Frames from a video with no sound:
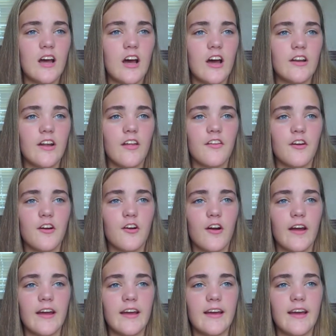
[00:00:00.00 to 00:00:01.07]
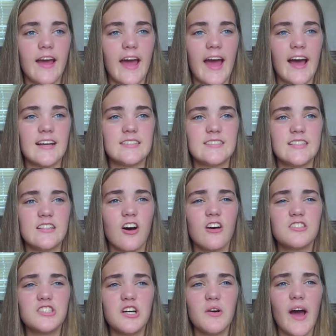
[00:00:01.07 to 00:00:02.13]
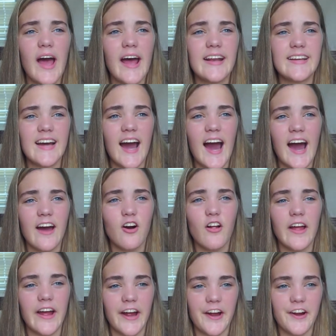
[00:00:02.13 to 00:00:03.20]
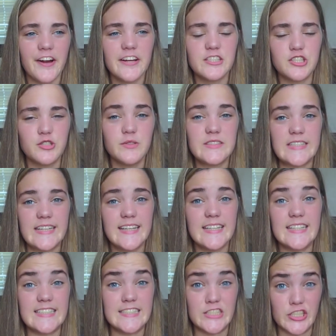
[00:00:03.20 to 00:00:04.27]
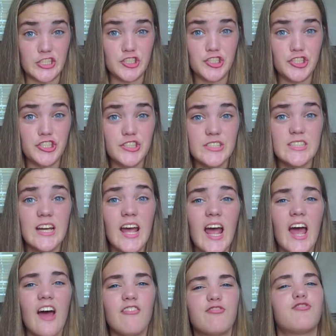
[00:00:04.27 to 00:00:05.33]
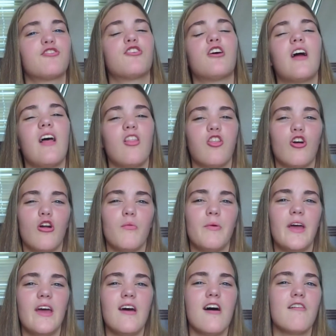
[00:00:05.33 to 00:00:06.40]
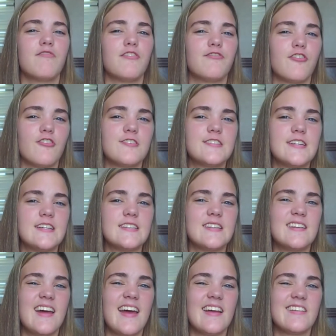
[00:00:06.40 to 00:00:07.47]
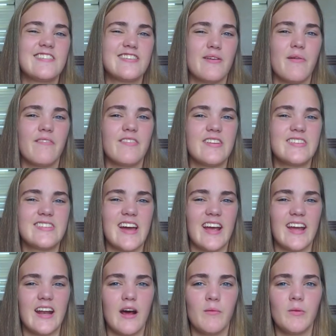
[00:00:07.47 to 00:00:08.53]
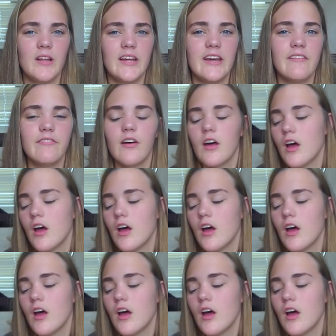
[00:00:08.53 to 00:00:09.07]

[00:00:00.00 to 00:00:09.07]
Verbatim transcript: another great cast. It also had Kyle Harris, who's in the Stitchers for a little bit of the first season and some of the second, I believe.